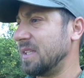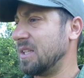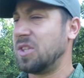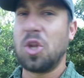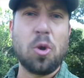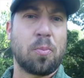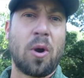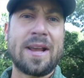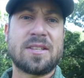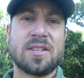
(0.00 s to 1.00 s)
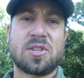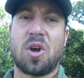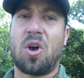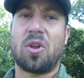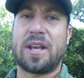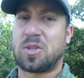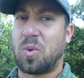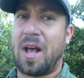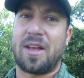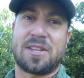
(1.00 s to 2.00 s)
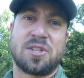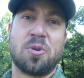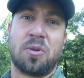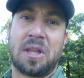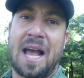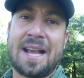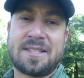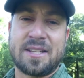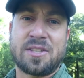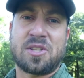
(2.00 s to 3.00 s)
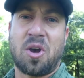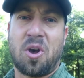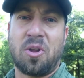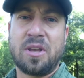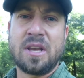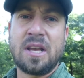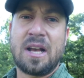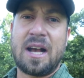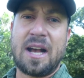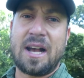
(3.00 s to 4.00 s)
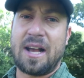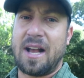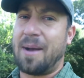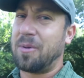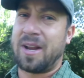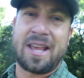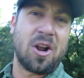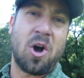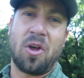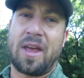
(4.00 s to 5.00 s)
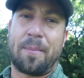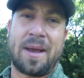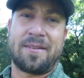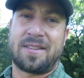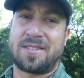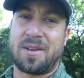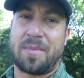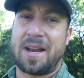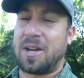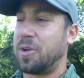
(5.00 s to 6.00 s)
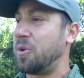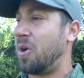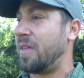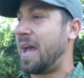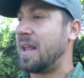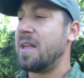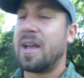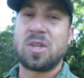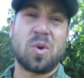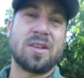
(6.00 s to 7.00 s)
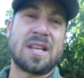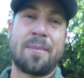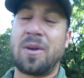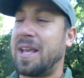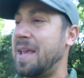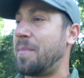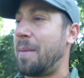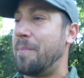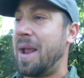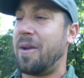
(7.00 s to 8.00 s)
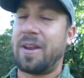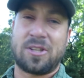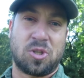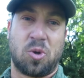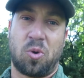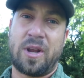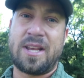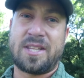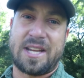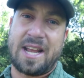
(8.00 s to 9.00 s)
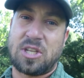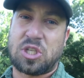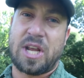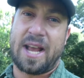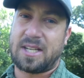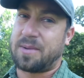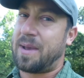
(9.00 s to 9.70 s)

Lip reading: new brakes installed as well as new lights installed. I'm going to get all that, pay somebody to do all that, as well as I'm going to get my bearings greased and checked to